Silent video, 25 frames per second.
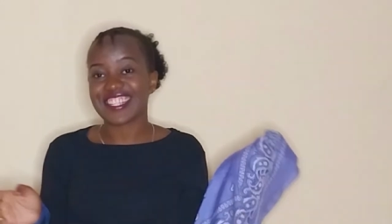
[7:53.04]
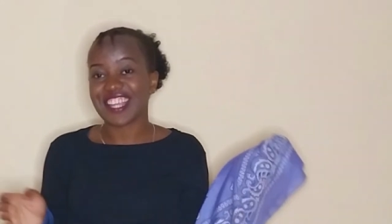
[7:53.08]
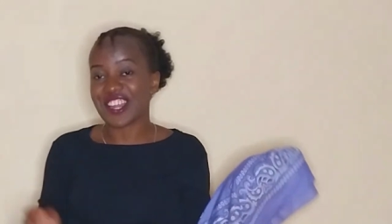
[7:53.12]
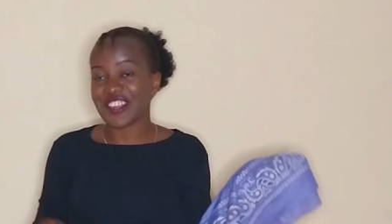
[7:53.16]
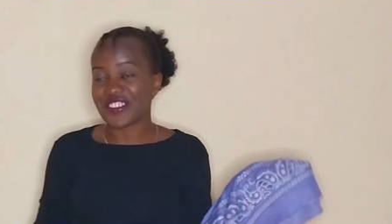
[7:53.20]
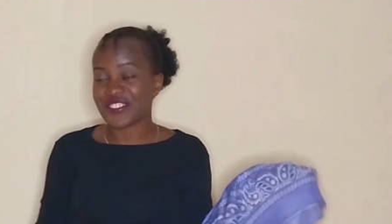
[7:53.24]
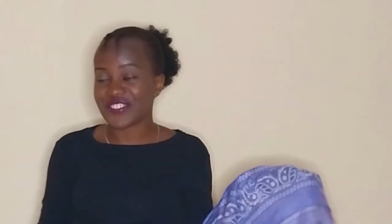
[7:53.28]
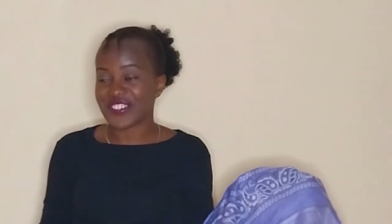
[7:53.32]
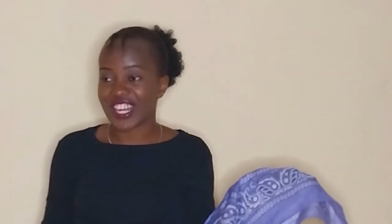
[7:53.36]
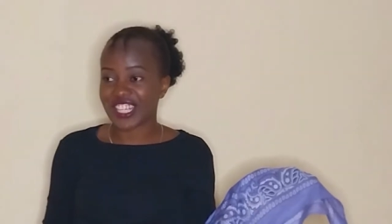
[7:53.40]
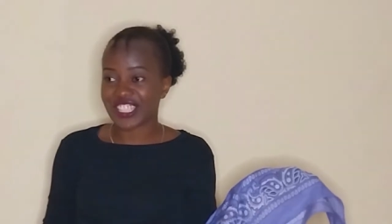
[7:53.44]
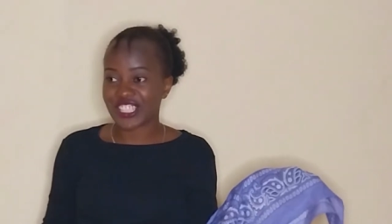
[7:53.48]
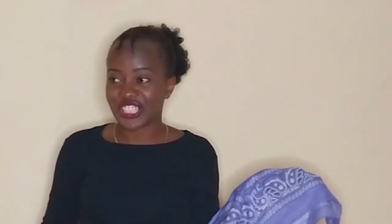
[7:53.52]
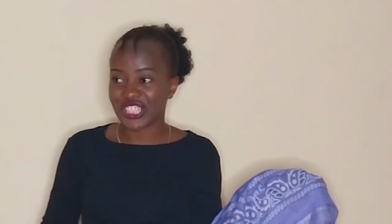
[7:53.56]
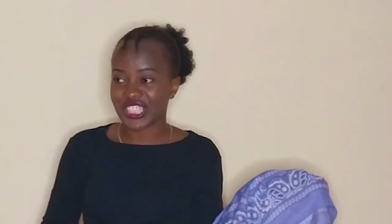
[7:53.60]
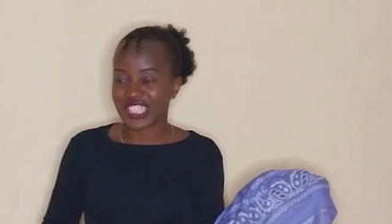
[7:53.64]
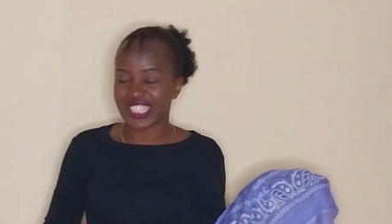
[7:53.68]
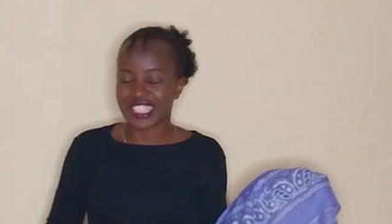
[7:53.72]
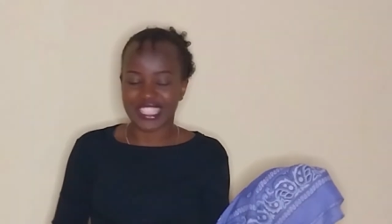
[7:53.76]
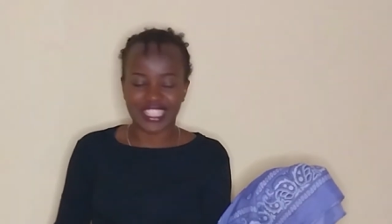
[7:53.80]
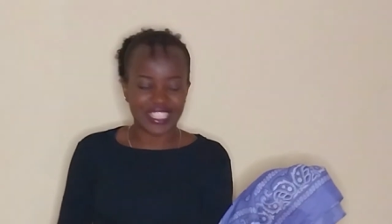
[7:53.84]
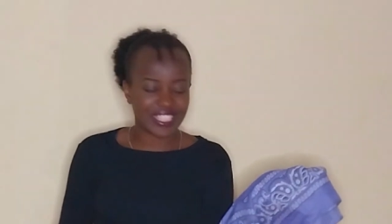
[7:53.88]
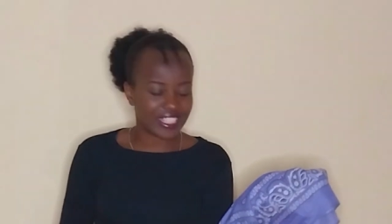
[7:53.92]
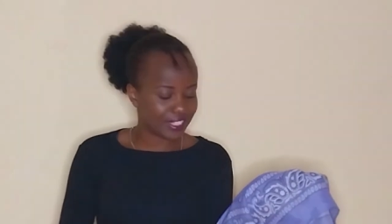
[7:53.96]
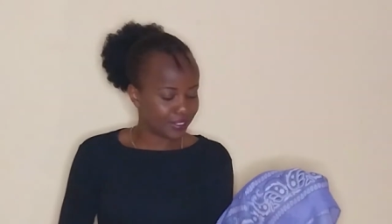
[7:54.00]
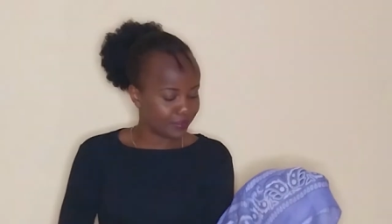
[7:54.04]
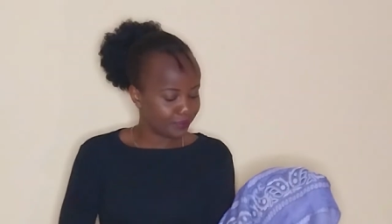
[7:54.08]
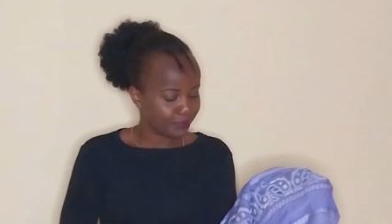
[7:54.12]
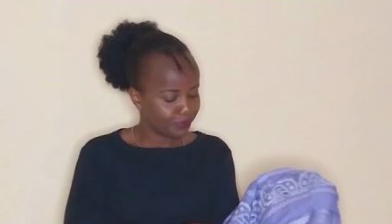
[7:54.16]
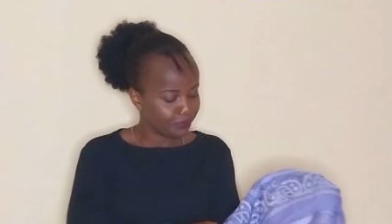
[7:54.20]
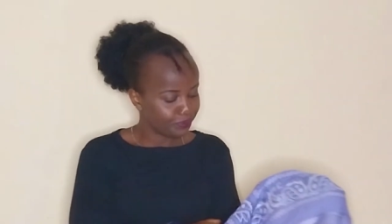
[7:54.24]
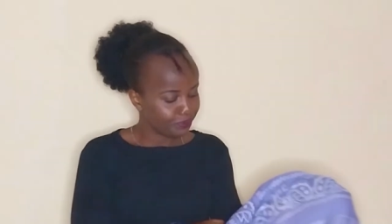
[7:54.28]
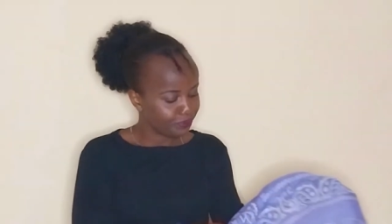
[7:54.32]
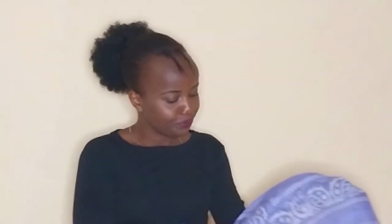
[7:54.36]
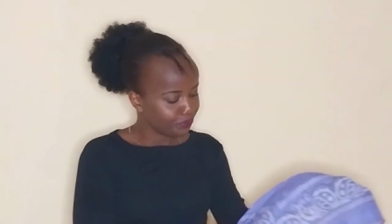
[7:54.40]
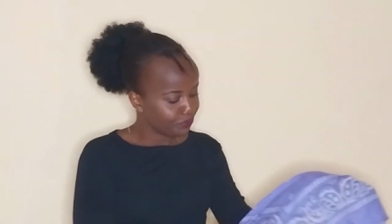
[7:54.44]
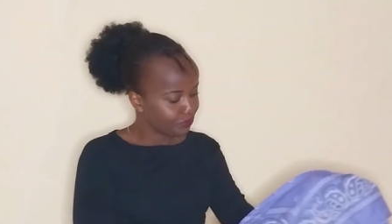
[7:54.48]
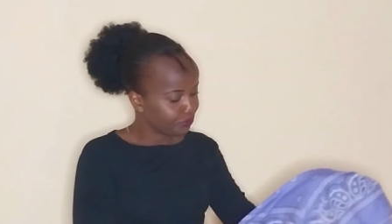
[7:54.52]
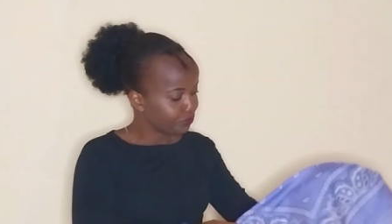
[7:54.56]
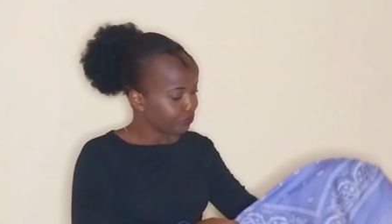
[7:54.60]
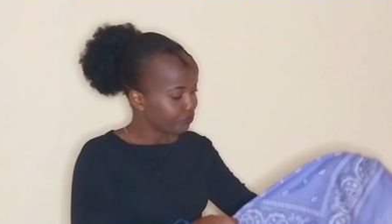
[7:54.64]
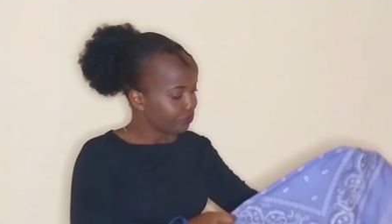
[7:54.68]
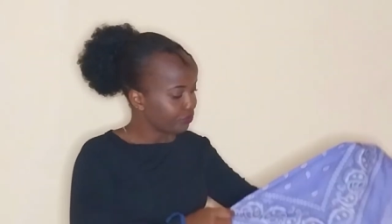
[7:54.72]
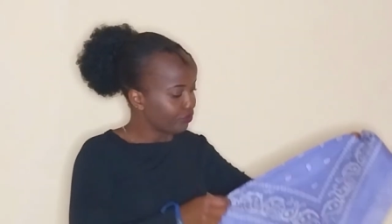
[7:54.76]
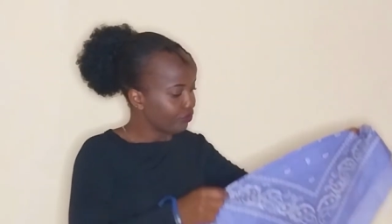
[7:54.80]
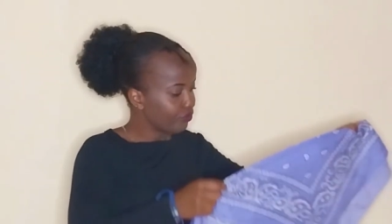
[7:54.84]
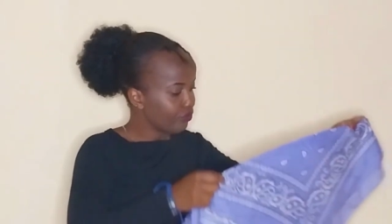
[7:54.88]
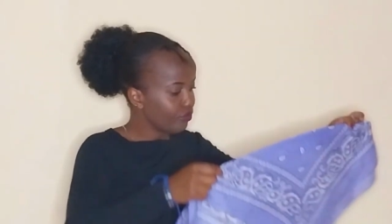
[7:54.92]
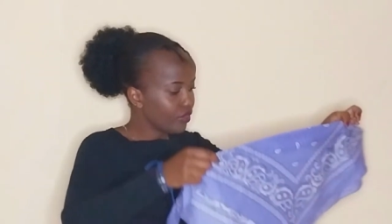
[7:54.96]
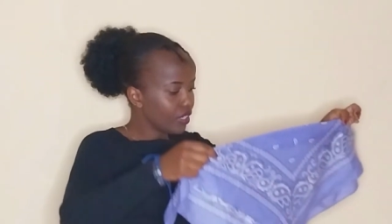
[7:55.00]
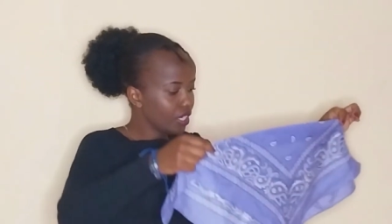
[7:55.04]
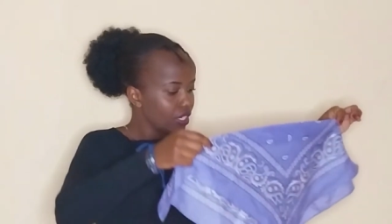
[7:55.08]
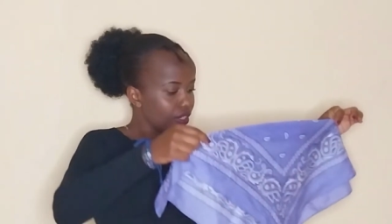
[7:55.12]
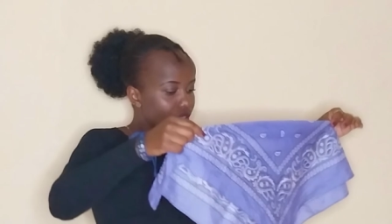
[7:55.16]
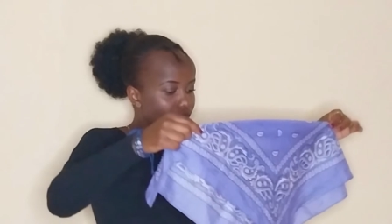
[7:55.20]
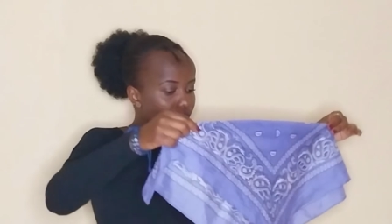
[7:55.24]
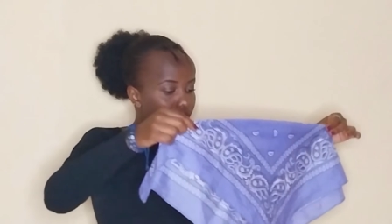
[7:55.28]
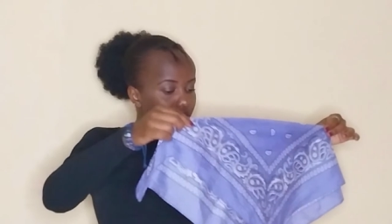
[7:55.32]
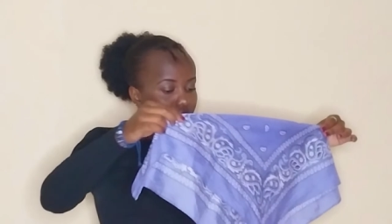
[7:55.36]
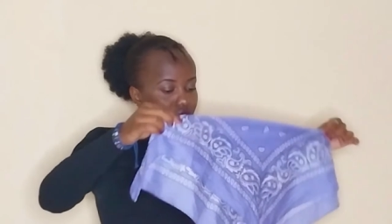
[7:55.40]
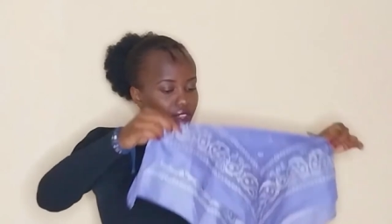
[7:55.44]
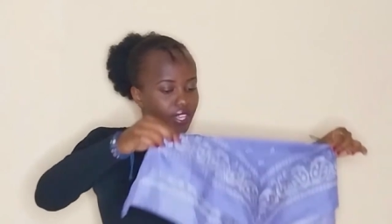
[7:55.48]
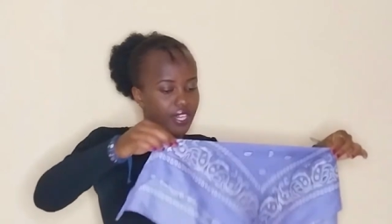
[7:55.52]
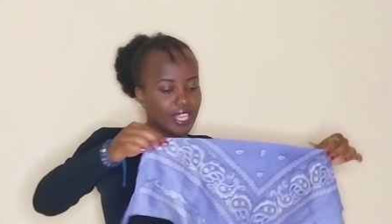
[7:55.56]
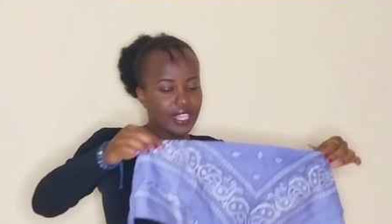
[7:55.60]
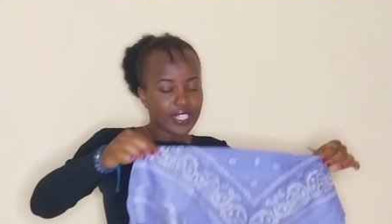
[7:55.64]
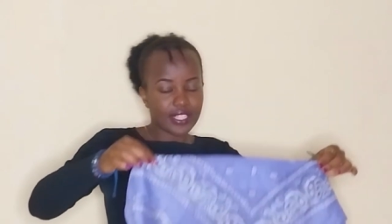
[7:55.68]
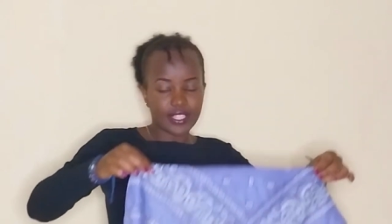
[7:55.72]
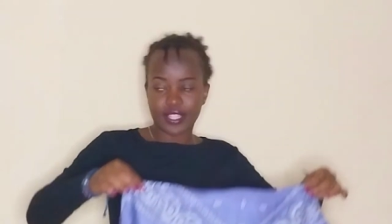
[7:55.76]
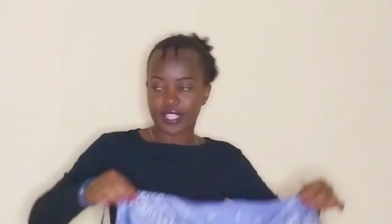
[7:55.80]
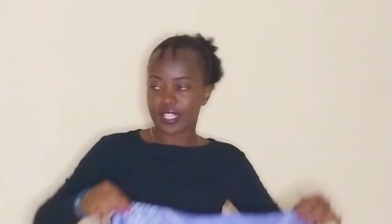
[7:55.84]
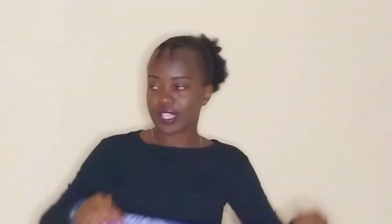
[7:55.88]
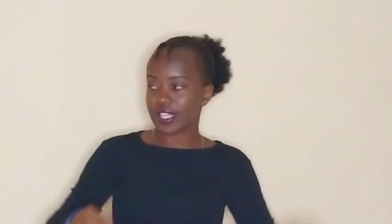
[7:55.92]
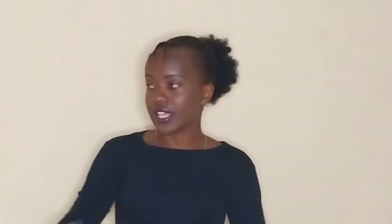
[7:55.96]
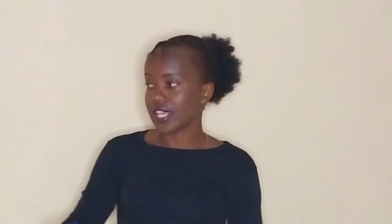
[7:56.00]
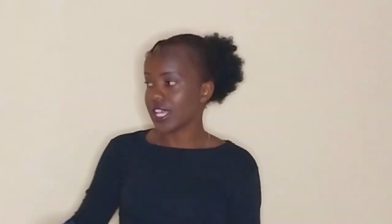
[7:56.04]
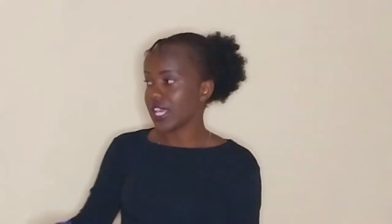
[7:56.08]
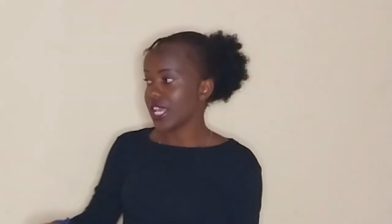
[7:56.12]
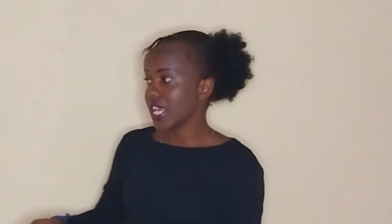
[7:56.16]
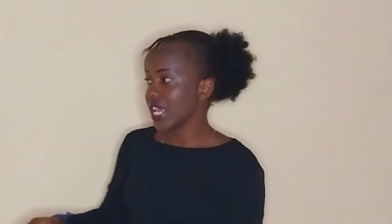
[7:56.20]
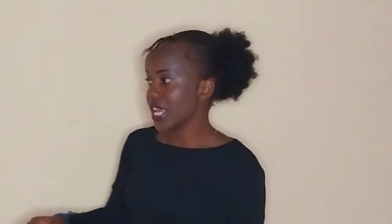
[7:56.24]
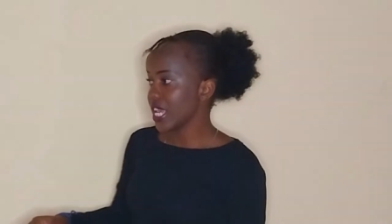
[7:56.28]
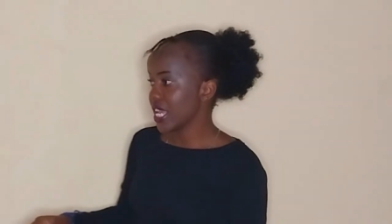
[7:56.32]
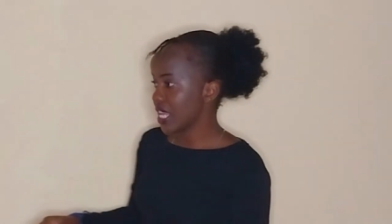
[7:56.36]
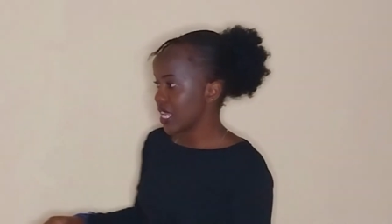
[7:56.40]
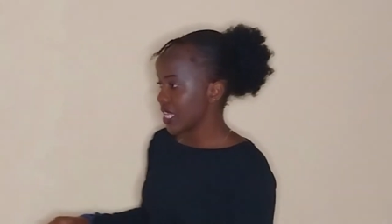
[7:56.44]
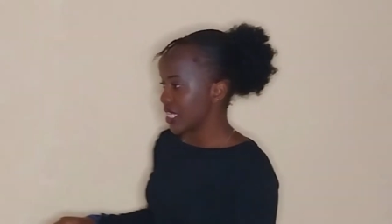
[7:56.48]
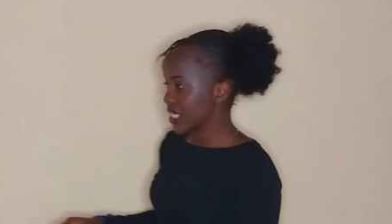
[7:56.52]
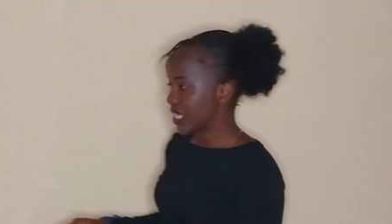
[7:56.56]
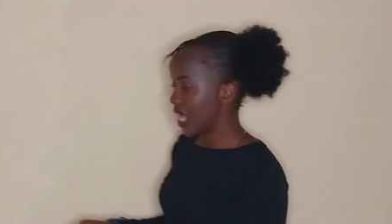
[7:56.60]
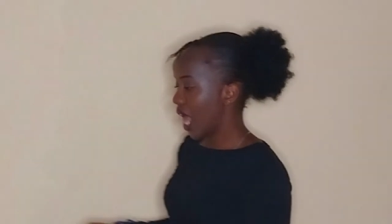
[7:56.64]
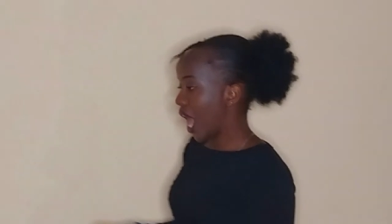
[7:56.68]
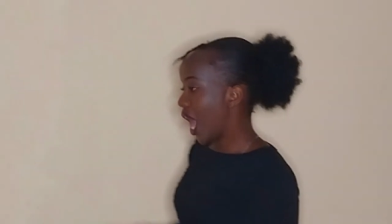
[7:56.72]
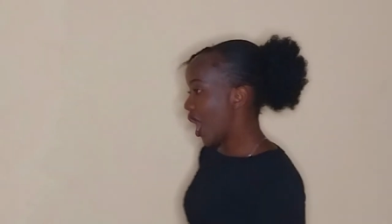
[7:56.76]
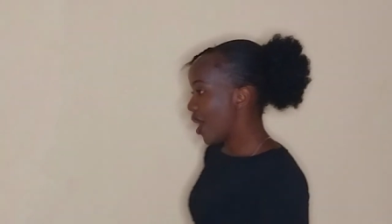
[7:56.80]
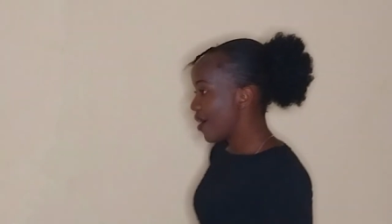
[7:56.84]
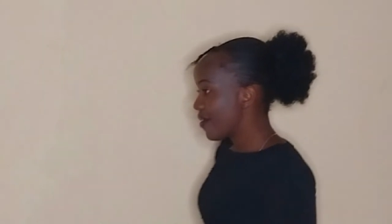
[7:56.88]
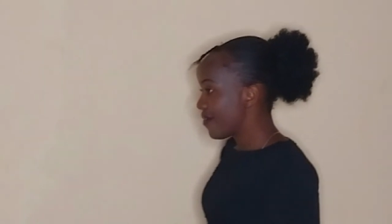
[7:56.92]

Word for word: directions. So the next thing is